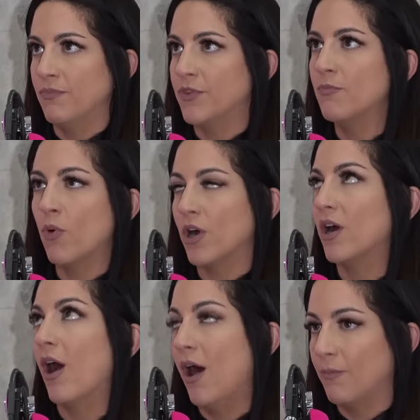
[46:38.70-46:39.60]

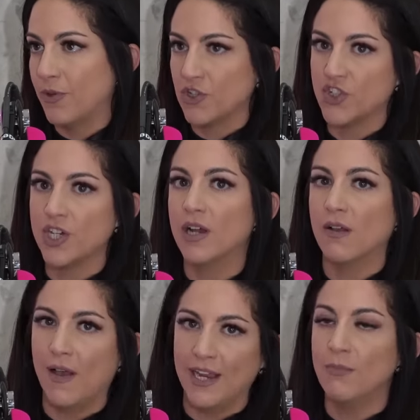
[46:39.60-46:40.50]
accomplished a
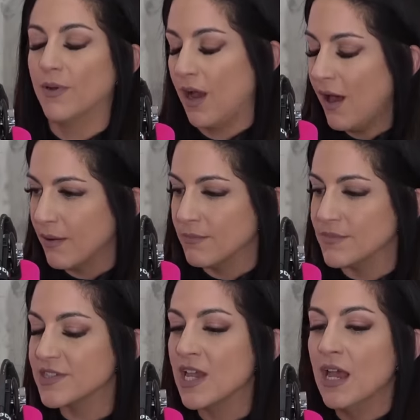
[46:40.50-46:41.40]
client
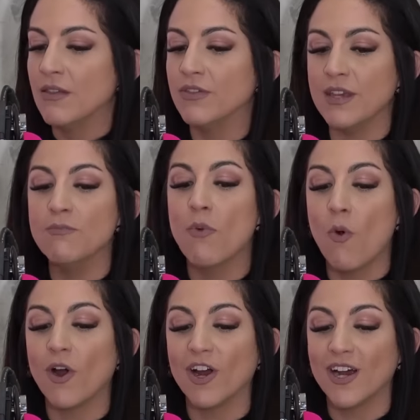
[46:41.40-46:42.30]
becomes, the
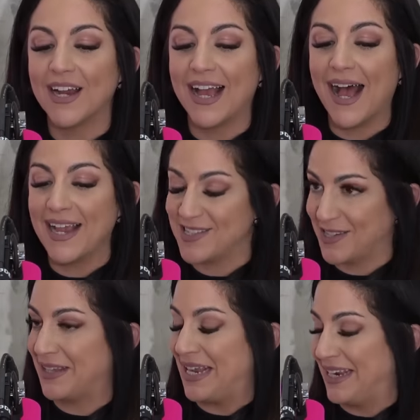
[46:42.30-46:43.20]
more
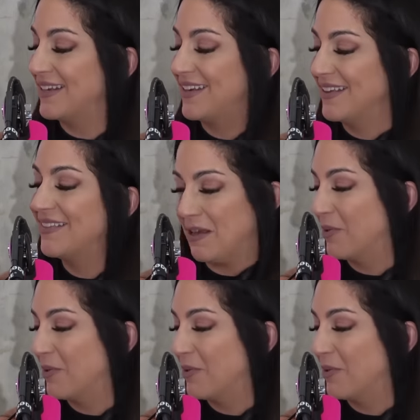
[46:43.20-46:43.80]
isolated they